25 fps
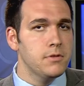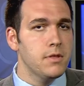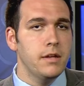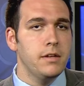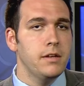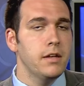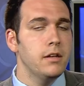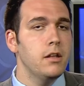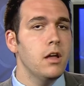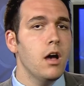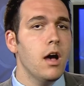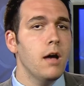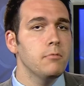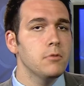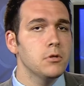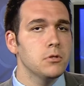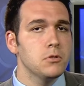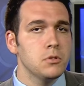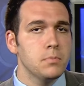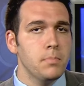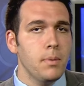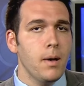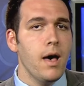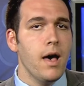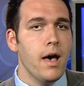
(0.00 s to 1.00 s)
They did not
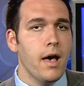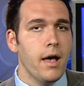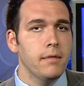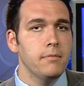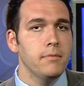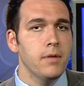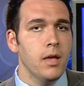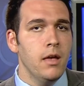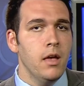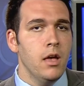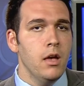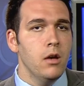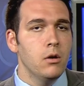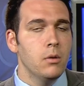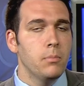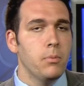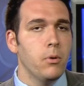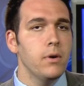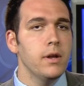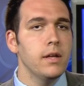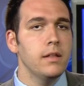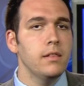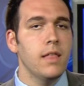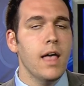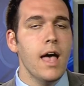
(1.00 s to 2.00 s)
respond.
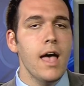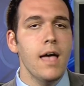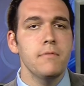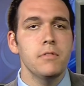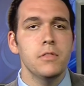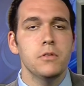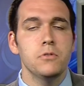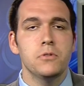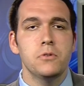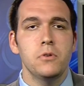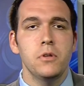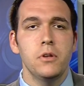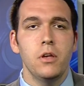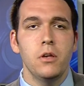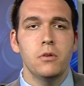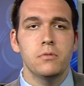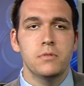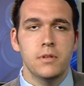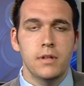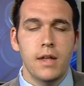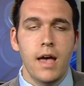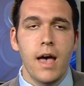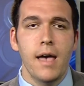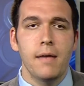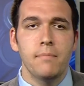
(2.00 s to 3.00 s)
Reporting live in the studio
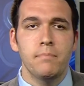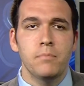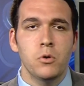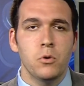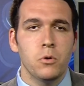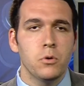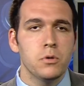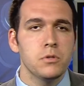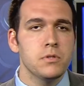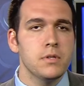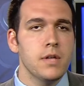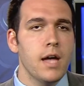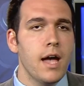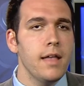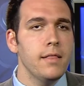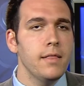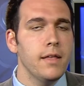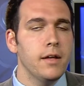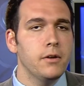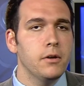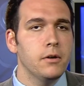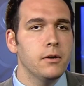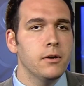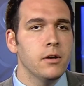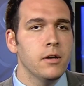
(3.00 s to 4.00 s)
tonight, Chorus
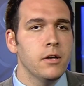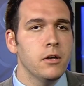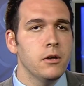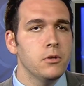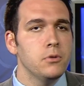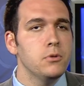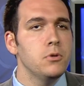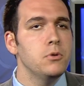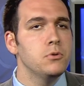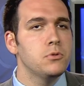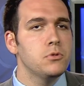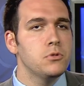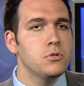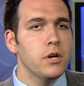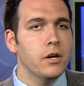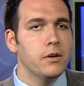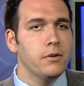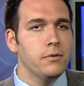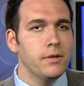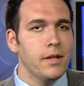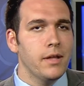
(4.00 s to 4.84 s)
Nylander, News Channel